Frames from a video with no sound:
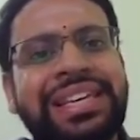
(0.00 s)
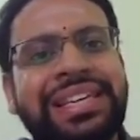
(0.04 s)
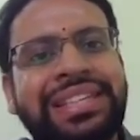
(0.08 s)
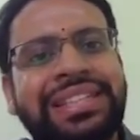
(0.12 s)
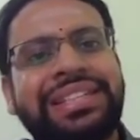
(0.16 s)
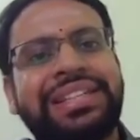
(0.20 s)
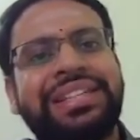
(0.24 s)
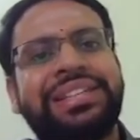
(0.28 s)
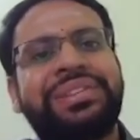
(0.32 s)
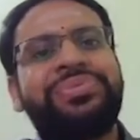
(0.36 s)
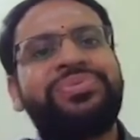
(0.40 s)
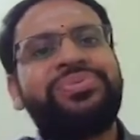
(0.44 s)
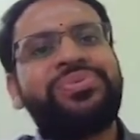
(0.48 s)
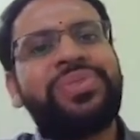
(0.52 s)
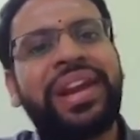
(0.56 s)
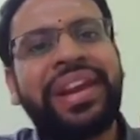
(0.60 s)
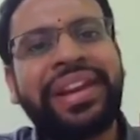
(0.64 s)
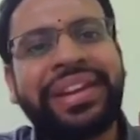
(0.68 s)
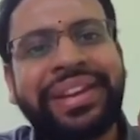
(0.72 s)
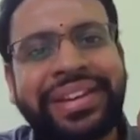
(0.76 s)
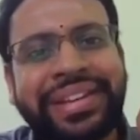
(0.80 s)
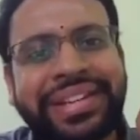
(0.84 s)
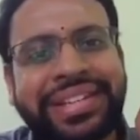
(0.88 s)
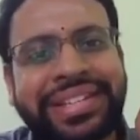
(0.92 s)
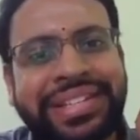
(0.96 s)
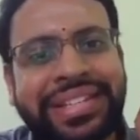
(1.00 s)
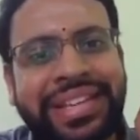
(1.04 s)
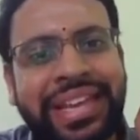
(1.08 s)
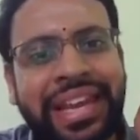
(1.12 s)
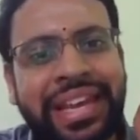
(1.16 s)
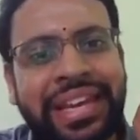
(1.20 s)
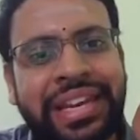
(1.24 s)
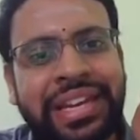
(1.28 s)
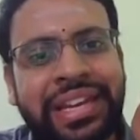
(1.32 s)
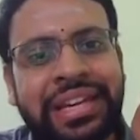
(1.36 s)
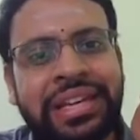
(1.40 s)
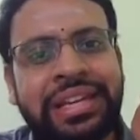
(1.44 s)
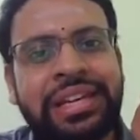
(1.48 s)
the reflected
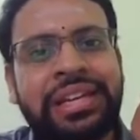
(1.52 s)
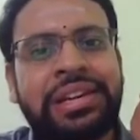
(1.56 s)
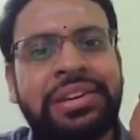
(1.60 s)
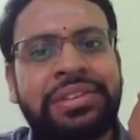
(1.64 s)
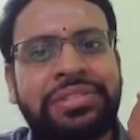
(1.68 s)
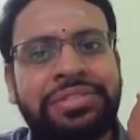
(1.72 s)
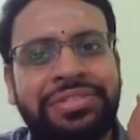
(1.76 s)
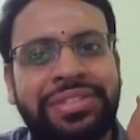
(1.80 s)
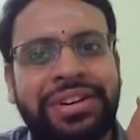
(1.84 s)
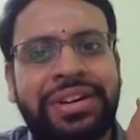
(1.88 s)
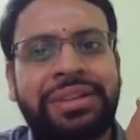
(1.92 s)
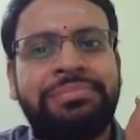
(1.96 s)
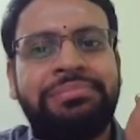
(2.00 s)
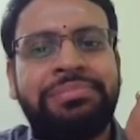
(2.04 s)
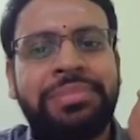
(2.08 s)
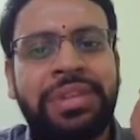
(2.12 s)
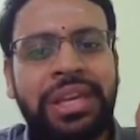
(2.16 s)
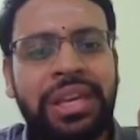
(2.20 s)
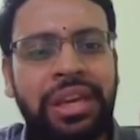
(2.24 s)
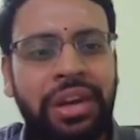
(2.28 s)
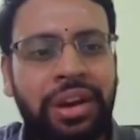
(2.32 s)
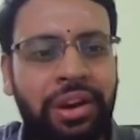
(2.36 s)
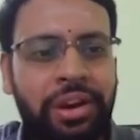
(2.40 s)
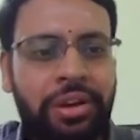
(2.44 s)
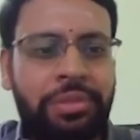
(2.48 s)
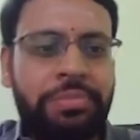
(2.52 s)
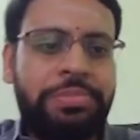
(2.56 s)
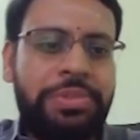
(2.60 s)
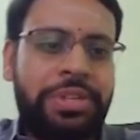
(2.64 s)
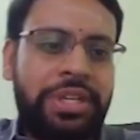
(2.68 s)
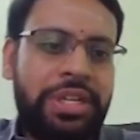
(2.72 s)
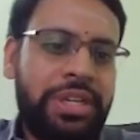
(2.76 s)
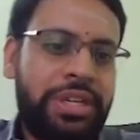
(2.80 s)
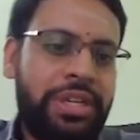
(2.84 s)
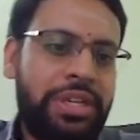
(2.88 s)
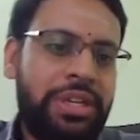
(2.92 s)
signal from the object.